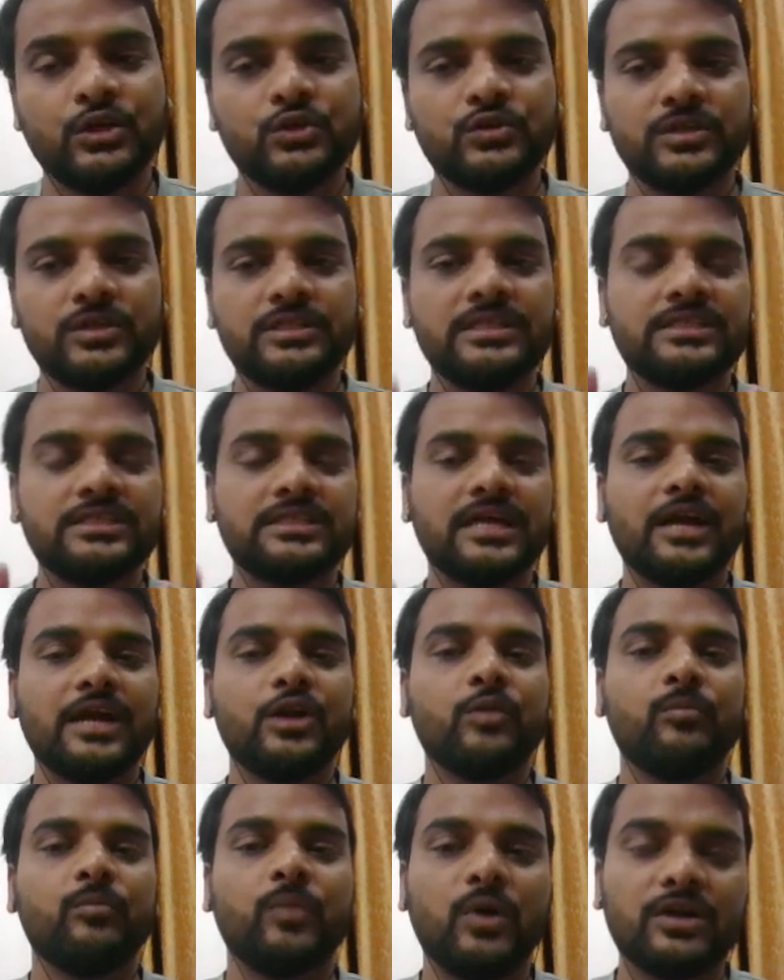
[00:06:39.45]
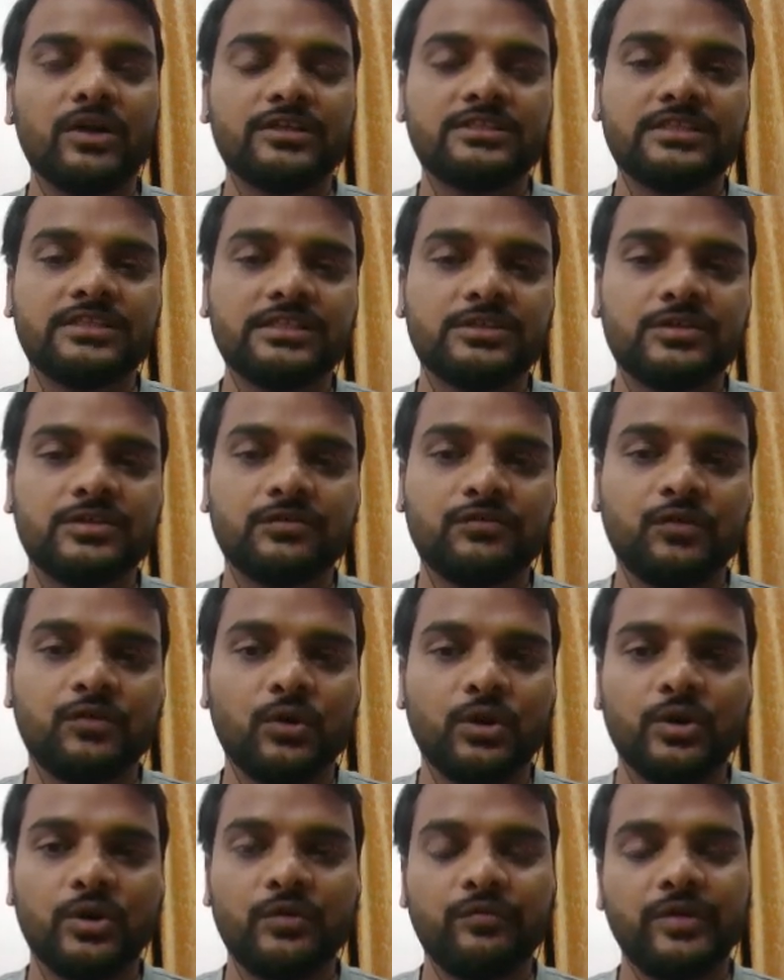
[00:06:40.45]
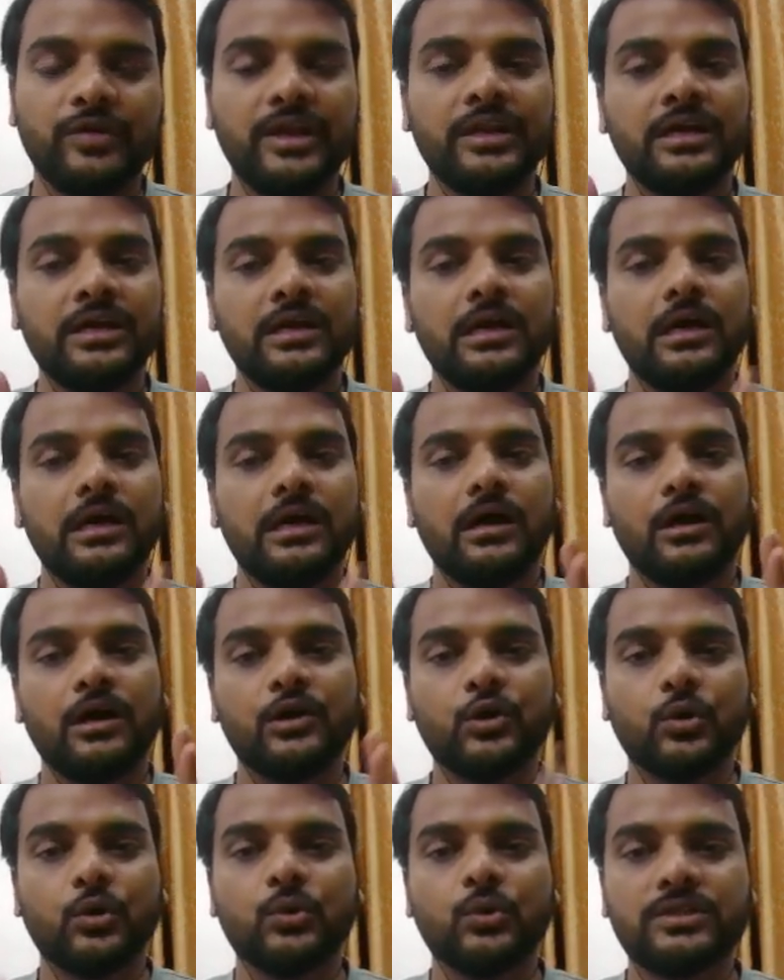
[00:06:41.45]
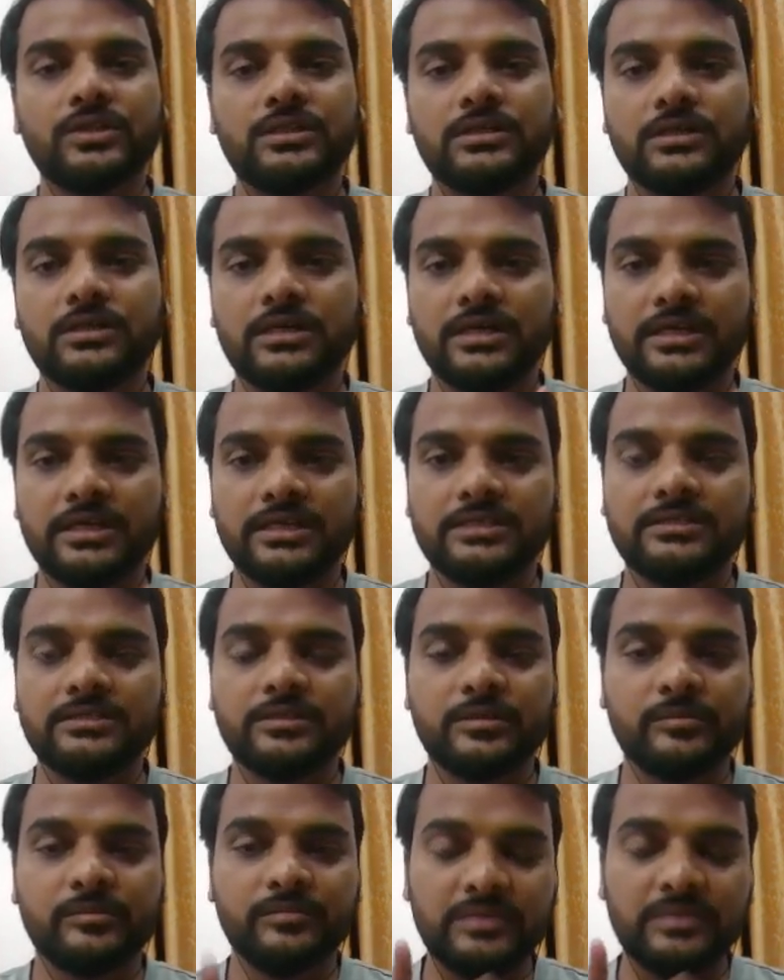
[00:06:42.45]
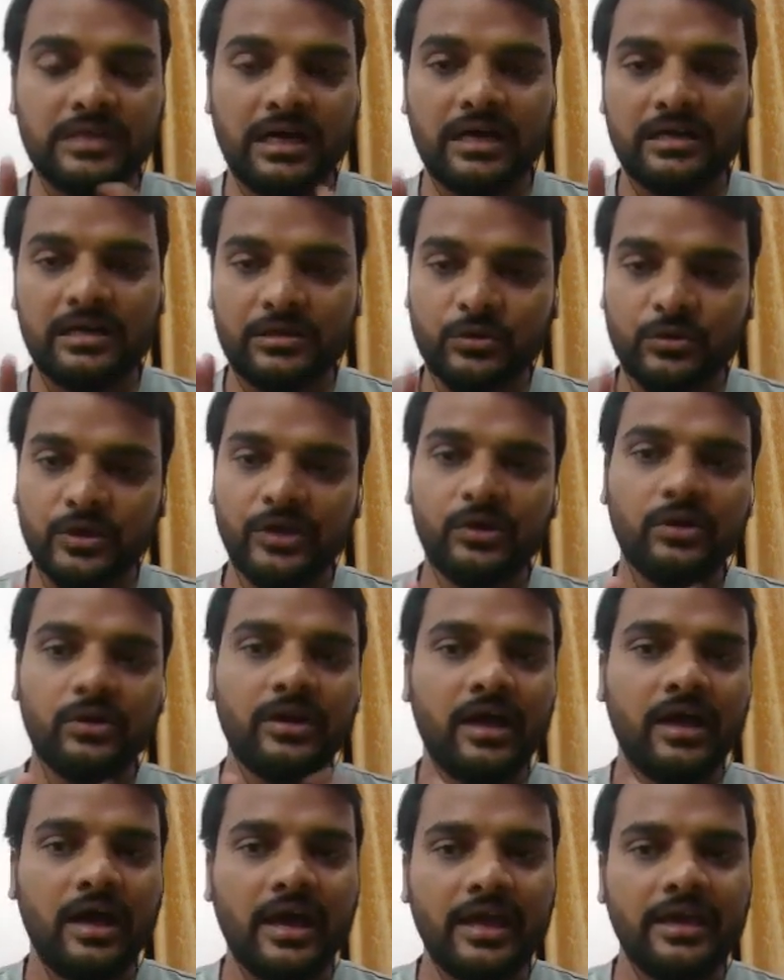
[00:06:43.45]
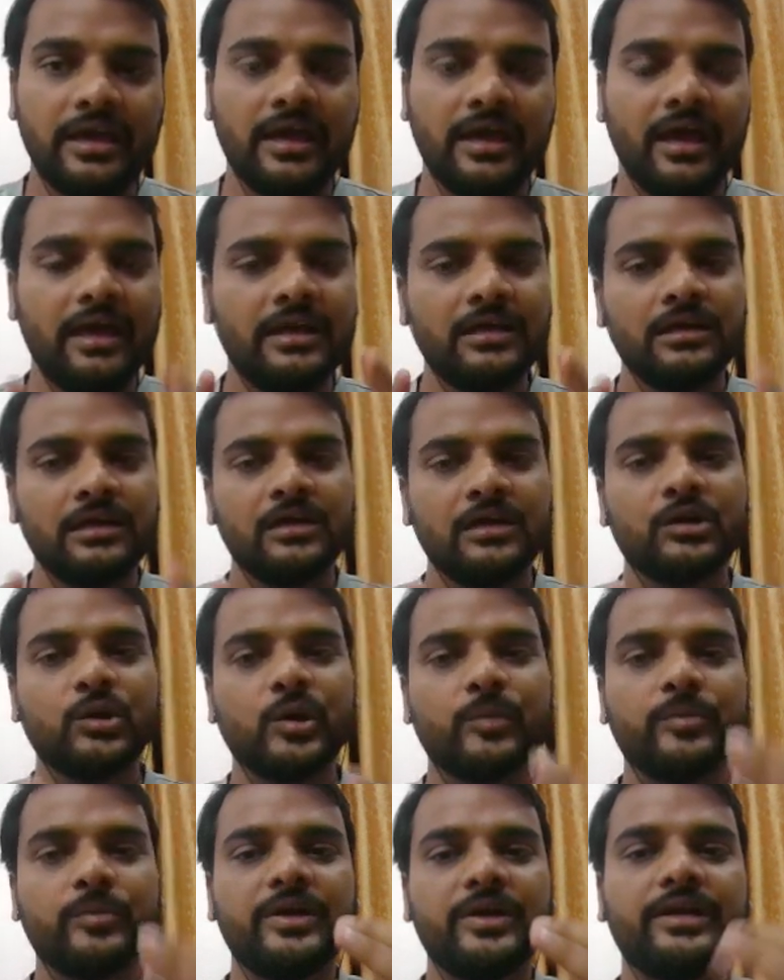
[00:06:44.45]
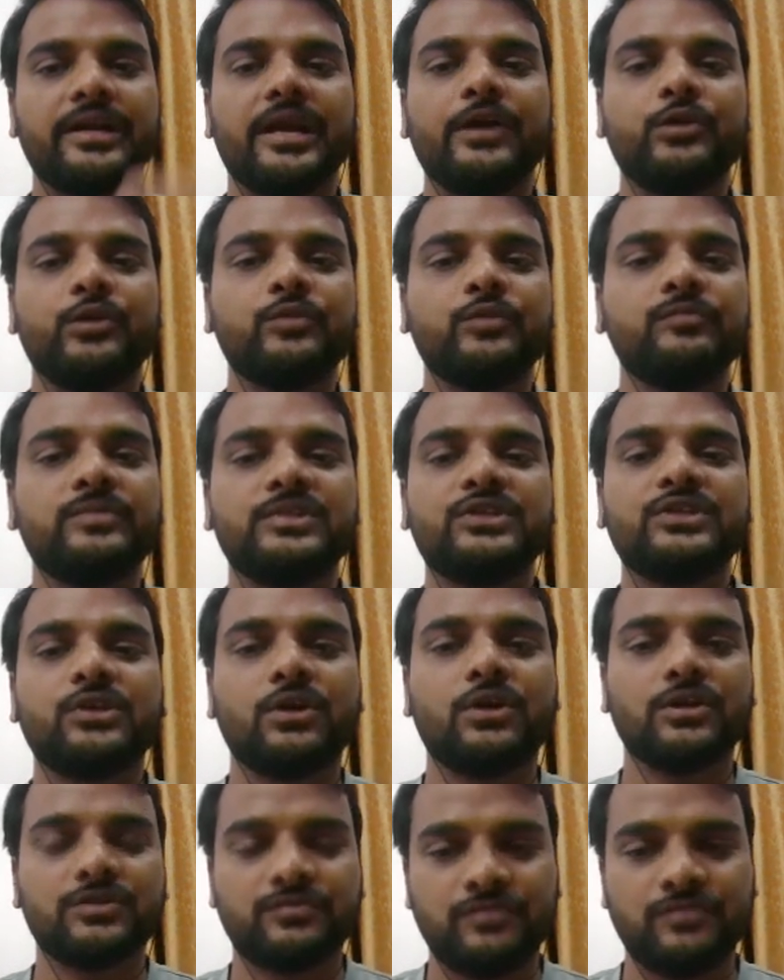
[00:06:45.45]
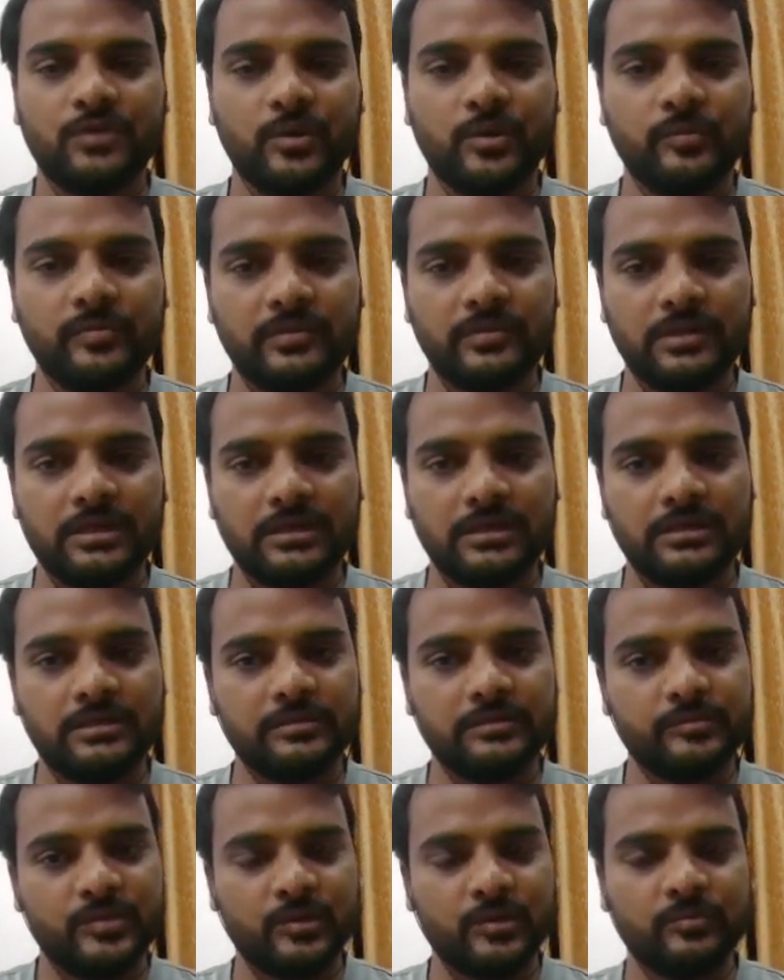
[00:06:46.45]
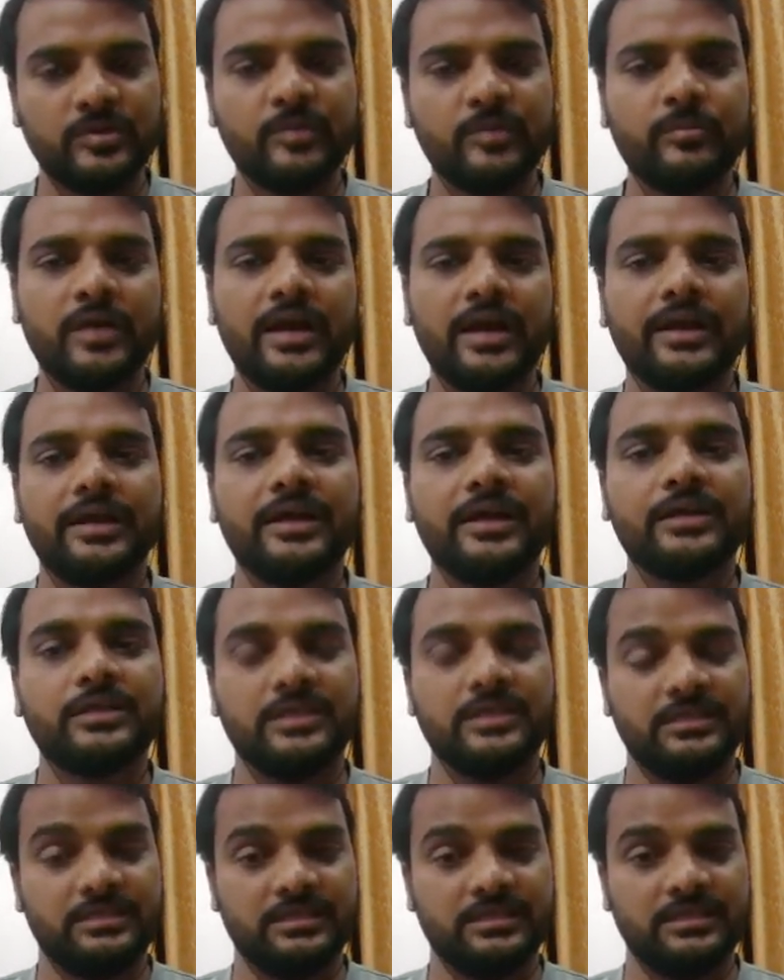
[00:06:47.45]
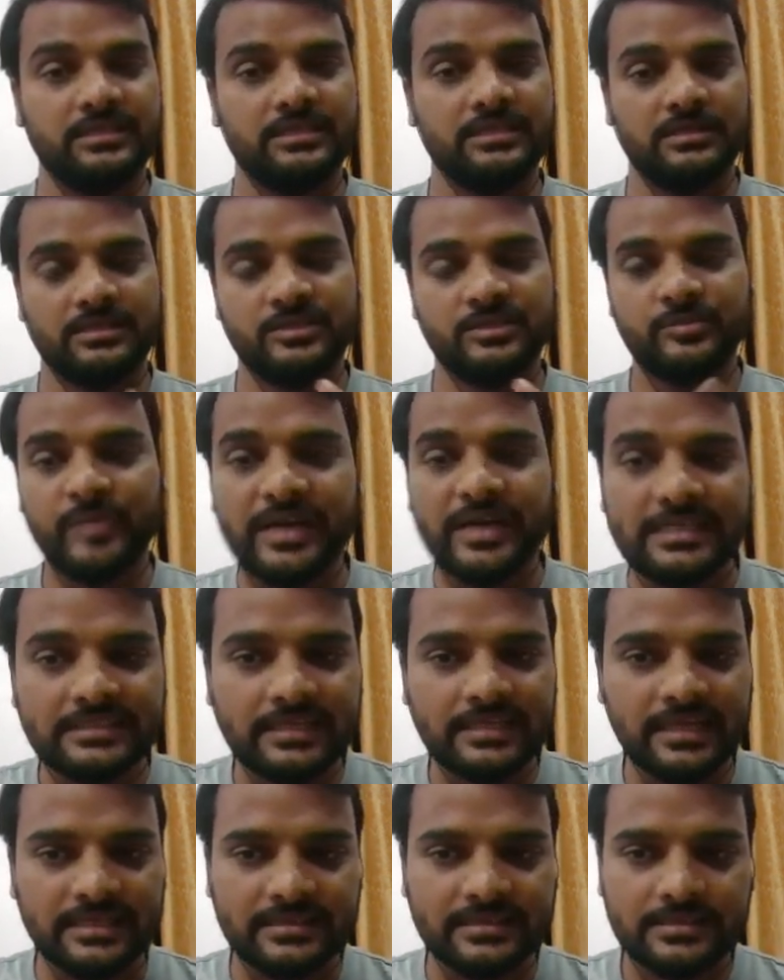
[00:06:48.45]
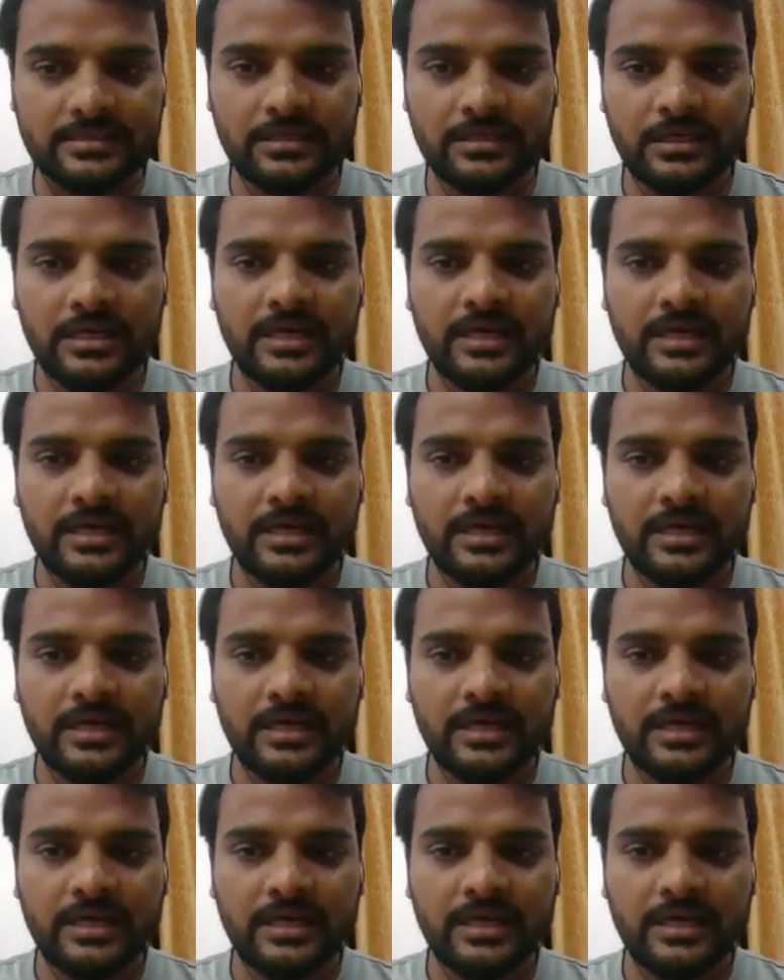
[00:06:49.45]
So this kind of policy is followed when growth is going on high and government try to withdraws from the market. It spends less.